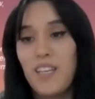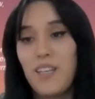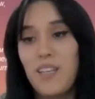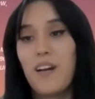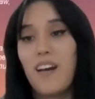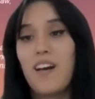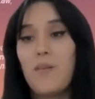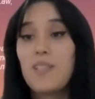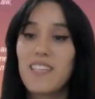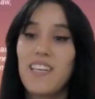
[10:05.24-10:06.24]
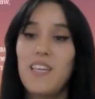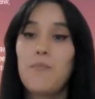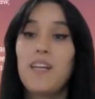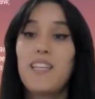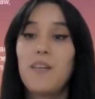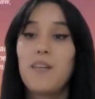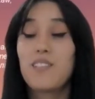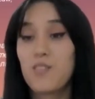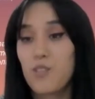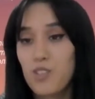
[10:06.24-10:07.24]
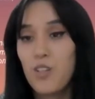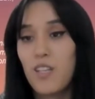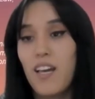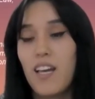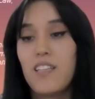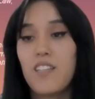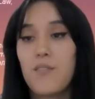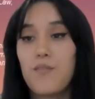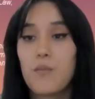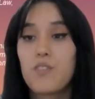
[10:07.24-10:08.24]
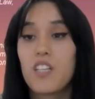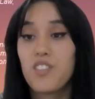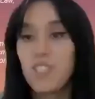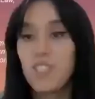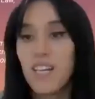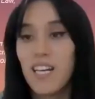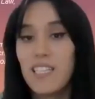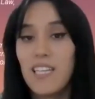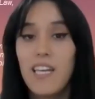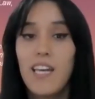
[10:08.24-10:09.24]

Once again, my name is Rukhshana, and I'm from Tajikistan.